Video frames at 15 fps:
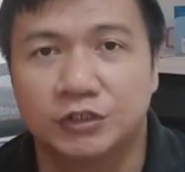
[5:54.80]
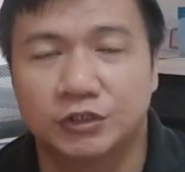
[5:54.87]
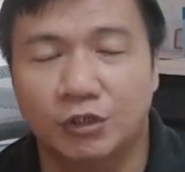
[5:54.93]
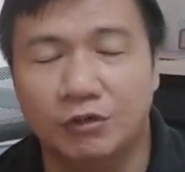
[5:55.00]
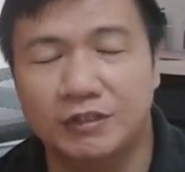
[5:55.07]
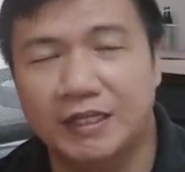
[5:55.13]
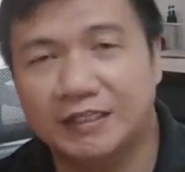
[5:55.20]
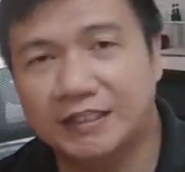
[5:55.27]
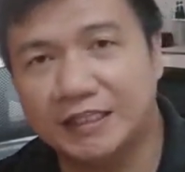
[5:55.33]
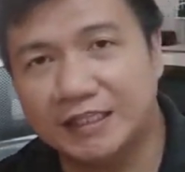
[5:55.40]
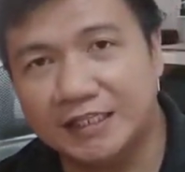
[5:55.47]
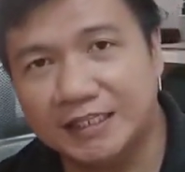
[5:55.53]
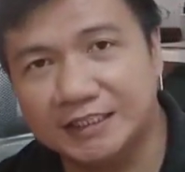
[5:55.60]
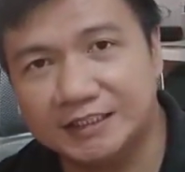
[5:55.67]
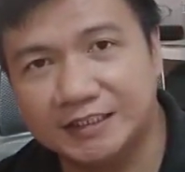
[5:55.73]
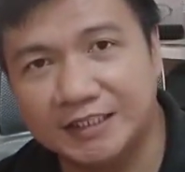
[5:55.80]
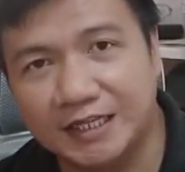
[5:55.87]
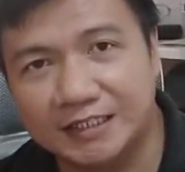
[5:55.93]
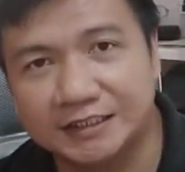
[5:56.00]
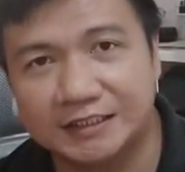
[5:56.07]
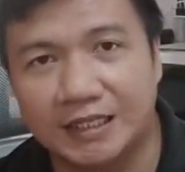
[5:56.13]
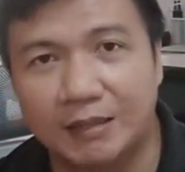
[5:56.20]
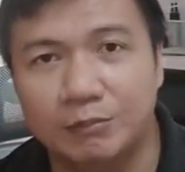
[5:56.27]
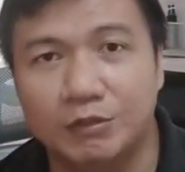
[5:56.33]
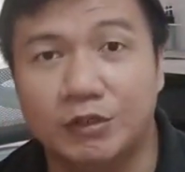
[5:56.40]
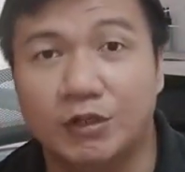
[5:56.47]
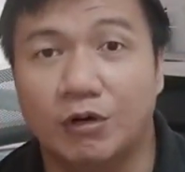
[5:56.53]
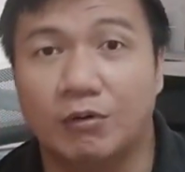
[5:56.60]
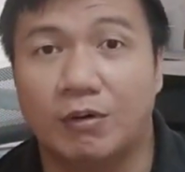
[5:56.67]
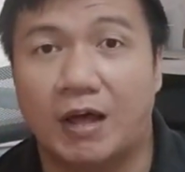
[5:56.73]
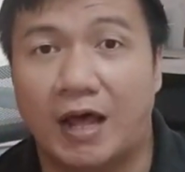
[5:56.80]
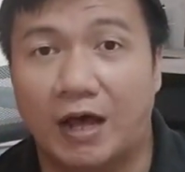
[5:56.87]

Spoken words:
so that at least next time you know